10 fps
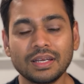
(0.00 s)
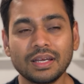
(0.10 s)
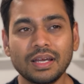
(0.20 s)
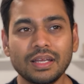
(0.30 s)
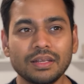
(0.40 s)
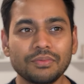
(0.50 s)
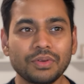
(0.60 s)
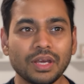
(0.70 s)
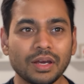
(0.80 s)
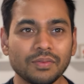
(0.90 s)
And if we
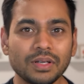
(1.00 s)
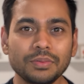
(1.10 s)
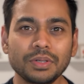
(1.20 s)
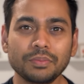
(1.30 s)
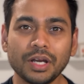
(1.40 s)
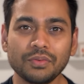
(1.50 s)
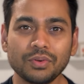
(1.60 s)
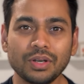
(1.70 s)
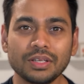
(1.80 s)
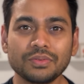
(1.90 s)
have a little bit
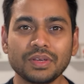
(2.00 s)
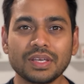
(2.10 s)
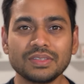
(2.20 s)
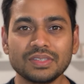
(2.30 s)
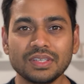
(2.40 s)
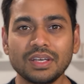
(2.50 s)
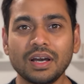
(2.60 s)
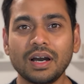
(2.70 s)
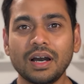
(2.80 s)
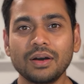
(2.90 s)
mindfulness, we can see
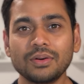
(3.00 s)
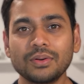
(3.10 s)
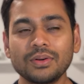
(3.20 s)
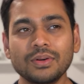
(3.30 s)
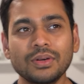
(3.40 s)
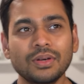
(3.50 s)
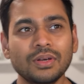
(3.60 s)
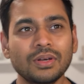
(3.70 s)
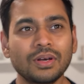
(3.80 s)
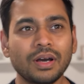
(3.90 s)
how
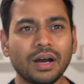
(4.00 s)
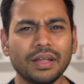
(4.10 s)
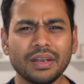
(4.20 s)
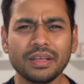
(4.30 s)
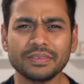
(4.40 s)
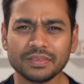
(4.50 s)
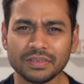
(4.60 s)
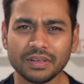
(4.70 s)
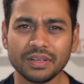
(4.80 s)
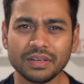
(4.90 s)

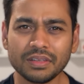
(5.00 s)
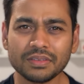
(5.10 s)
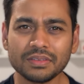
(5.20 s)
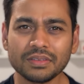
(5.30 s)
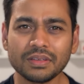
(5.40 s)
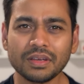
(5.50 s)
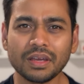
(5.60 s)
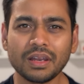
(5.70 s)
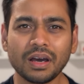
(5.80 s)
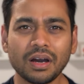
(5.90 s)
unnecessary it is
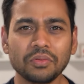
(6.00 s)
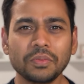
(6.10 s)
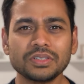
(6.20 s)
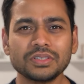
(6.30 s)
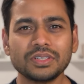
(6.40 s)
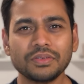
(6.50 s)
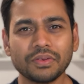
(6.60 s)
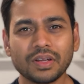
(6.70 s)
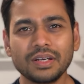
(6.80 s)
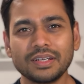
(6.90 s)
and how much
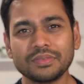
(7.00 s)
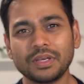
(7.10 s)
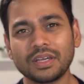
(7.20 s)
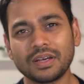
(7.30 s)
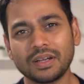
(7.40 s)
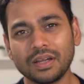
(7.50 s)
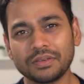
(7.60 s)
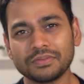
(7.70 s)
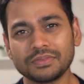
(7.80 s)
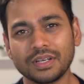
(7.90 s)
difficult it is making our life,
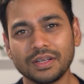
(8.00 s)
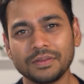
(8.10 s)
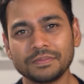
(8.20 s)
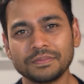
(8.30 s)
right?